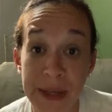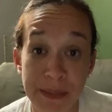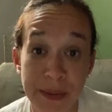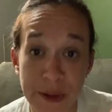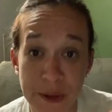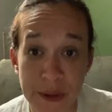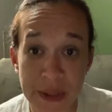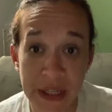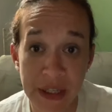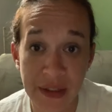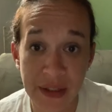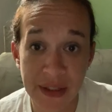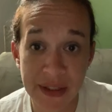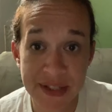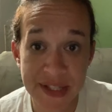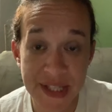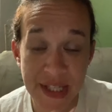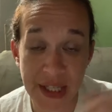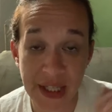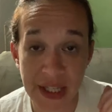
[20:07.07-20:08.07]
Pruitt
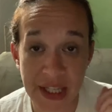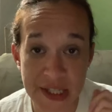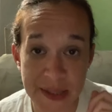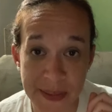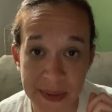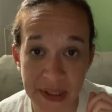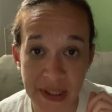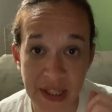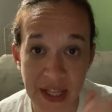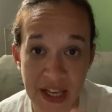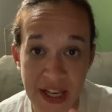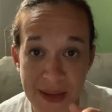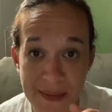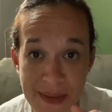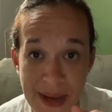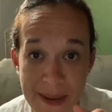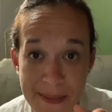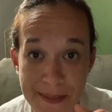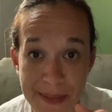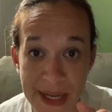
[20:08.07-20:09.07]
LLC has been kicking
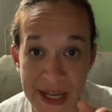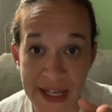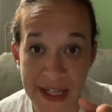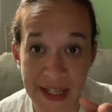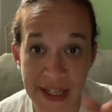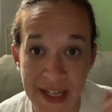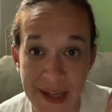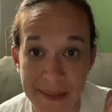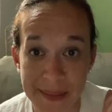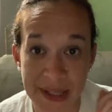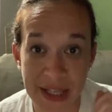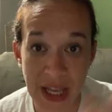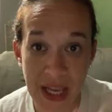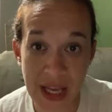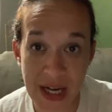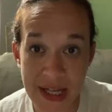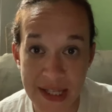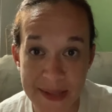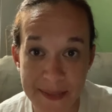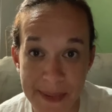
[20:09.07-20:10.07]
my butt, and I'm
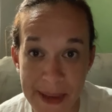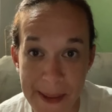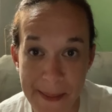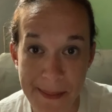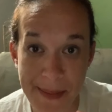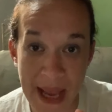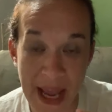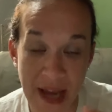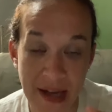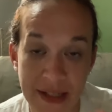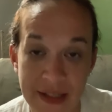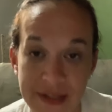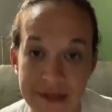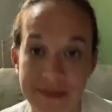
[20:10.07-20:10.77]
kicking its butt back.